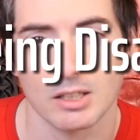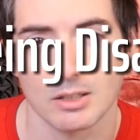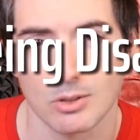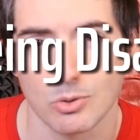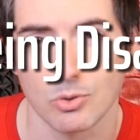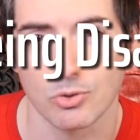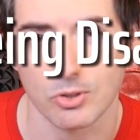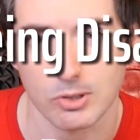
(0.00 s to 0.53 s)

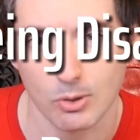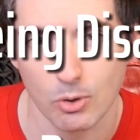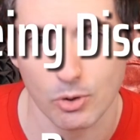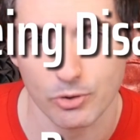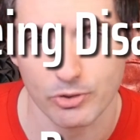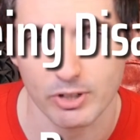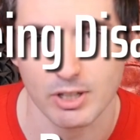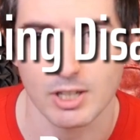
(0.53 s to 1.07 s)
lose
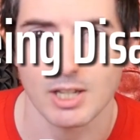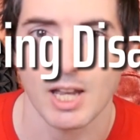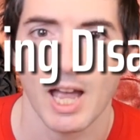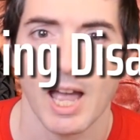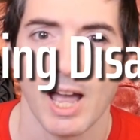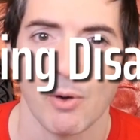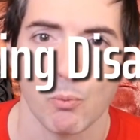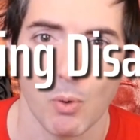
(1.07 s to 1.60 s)
loyalty
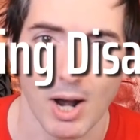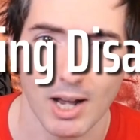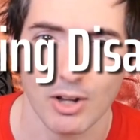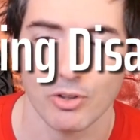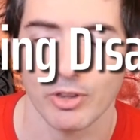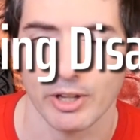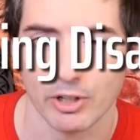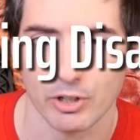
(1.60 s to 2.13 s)
while
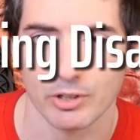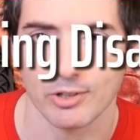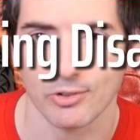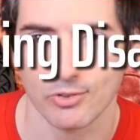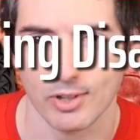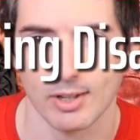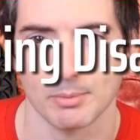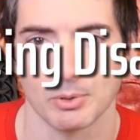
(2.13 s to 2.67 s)
they are
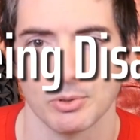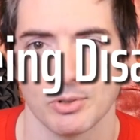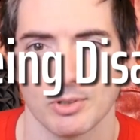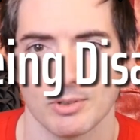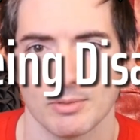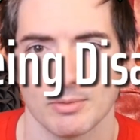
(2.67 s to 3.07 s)
disabled.